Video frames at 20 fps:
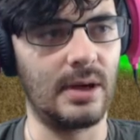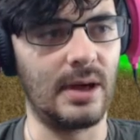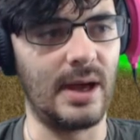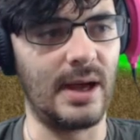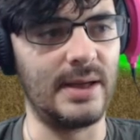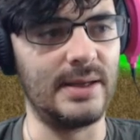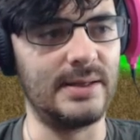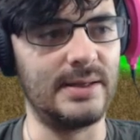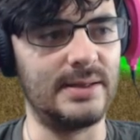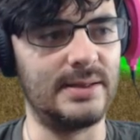
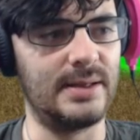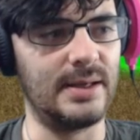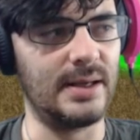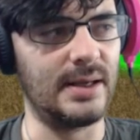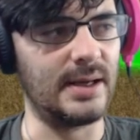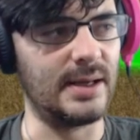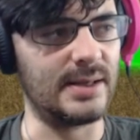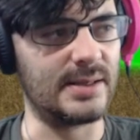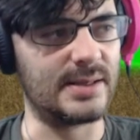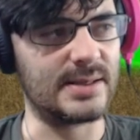I
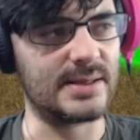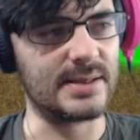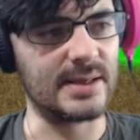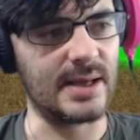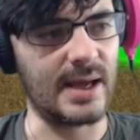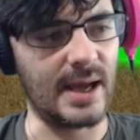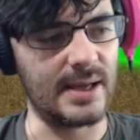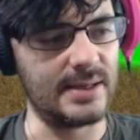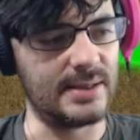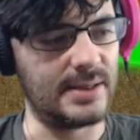get it.
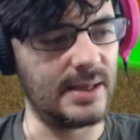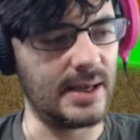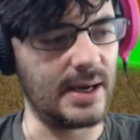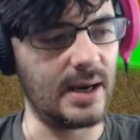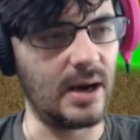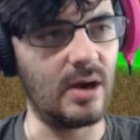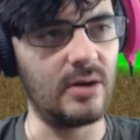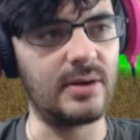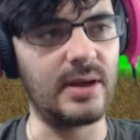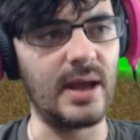I get
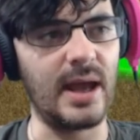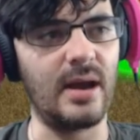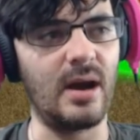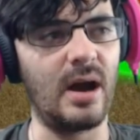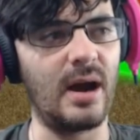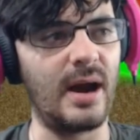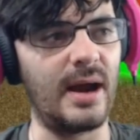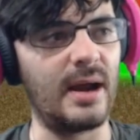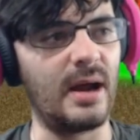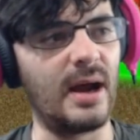it. Okay,
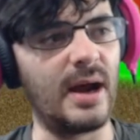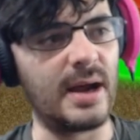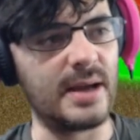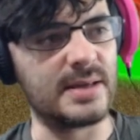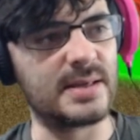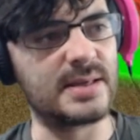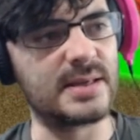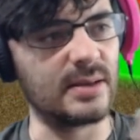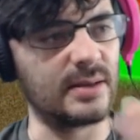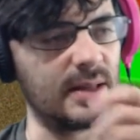
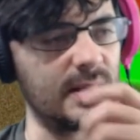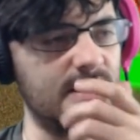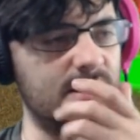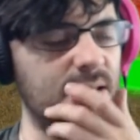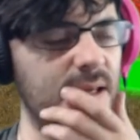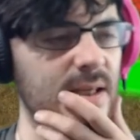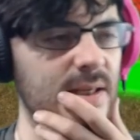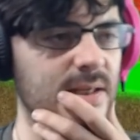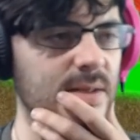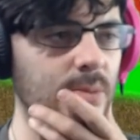alright. So
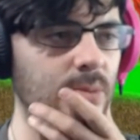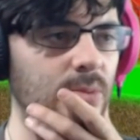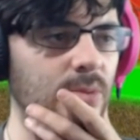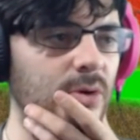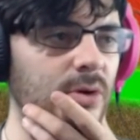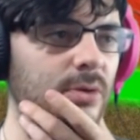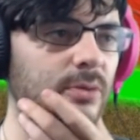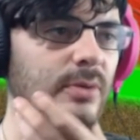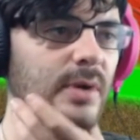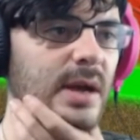let's get some
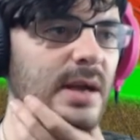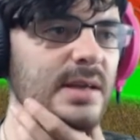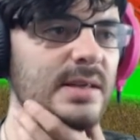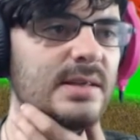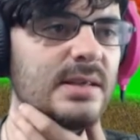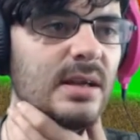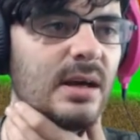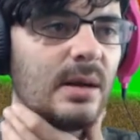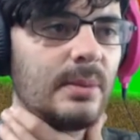more raised